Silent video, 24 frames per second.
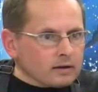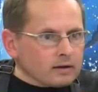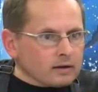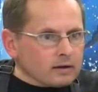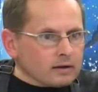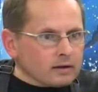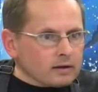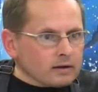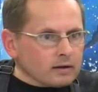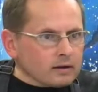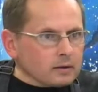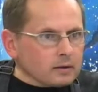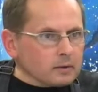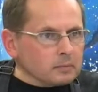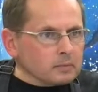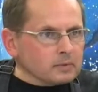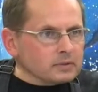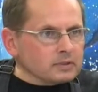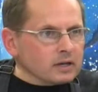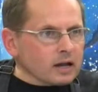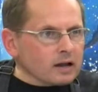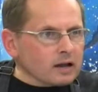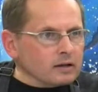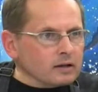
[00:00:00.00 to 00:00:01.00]
Let's
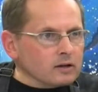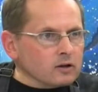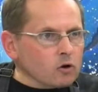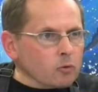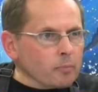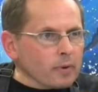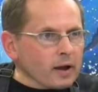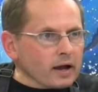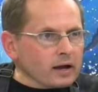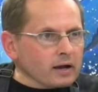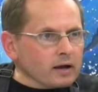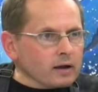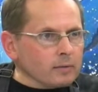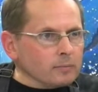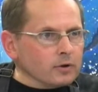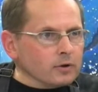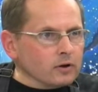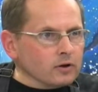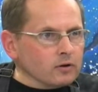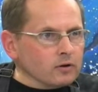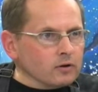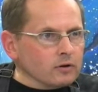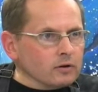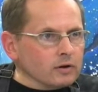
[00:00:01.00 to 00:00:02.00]
see, I'm going to go back up
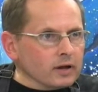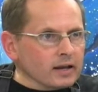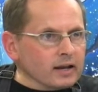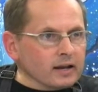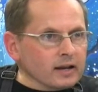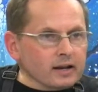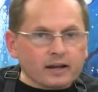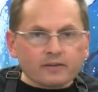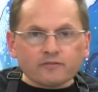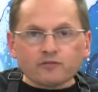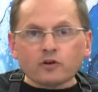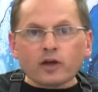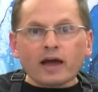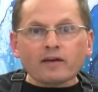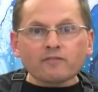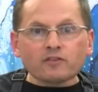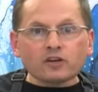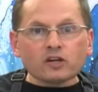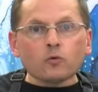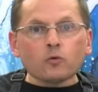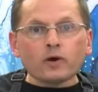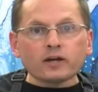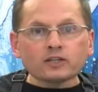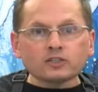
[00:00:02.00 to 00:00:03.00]
here. And if you have
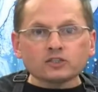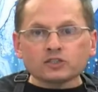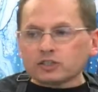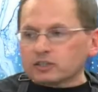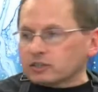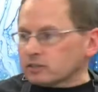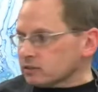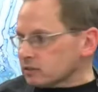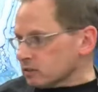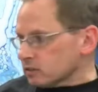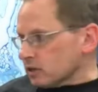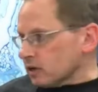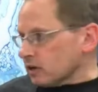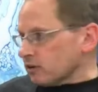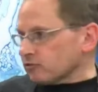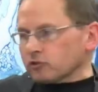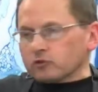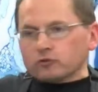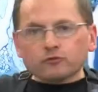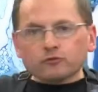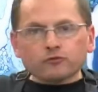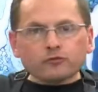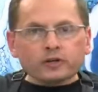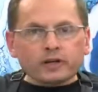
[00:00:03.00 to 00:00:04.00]
any questions,
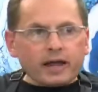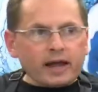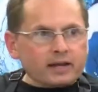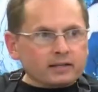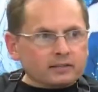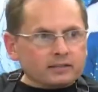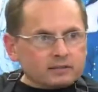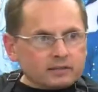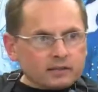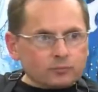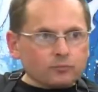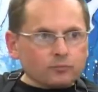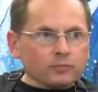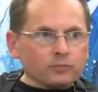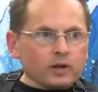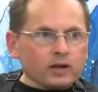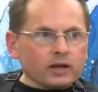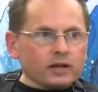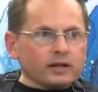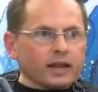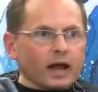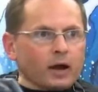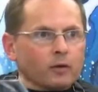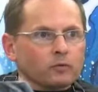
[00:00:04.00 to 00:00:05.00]
feel free to ask them.
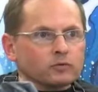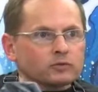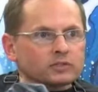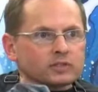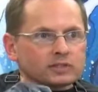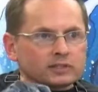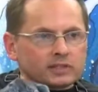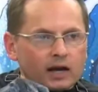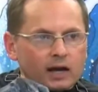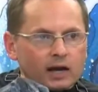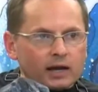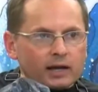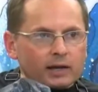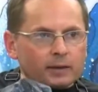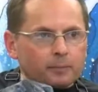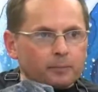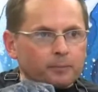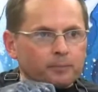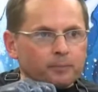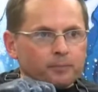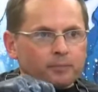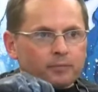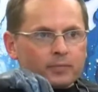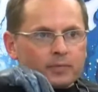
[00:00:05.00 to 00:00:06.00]
Now is the
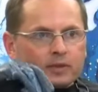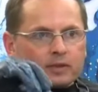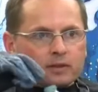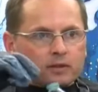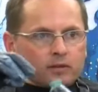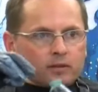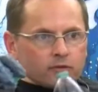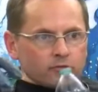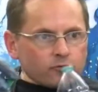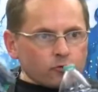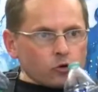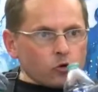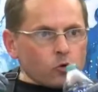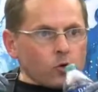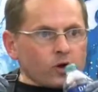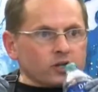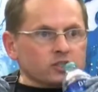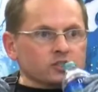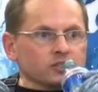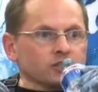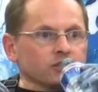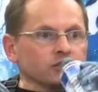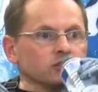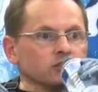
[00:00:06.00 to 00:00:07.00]
time for
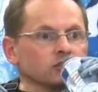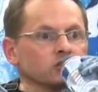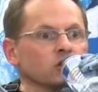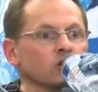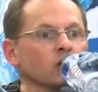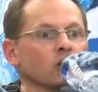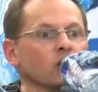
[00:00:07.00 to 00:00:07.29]
questions.